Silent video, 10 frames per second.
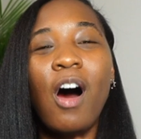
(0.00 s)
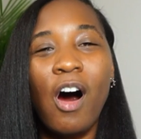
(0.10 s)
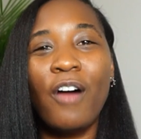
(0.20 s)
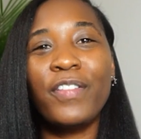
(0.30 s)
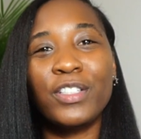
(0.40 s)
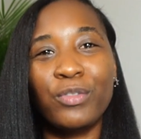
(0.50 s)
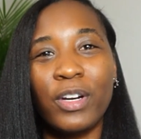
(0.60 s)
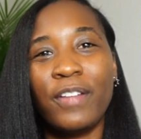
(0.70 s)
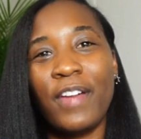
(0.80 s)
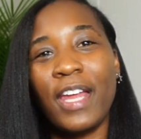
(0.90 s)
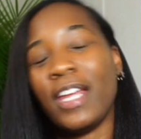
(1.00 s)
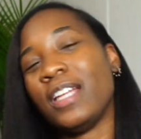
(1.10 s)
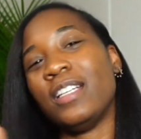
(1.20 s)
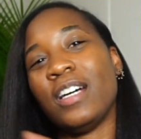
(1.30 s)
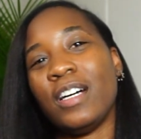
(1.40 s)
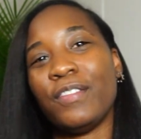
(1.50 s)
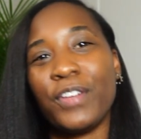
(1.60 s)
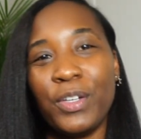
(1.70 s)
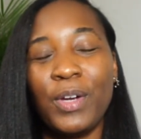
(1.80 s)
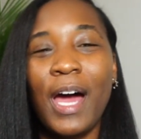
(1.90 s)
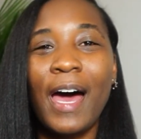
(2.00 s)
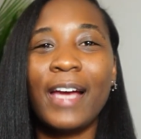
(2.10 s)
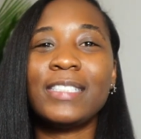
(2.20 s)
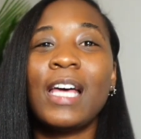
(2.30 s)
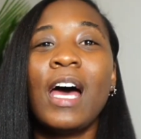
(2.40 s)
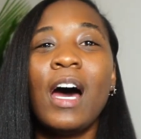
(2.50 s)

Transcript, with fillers: office renovated and done for you guys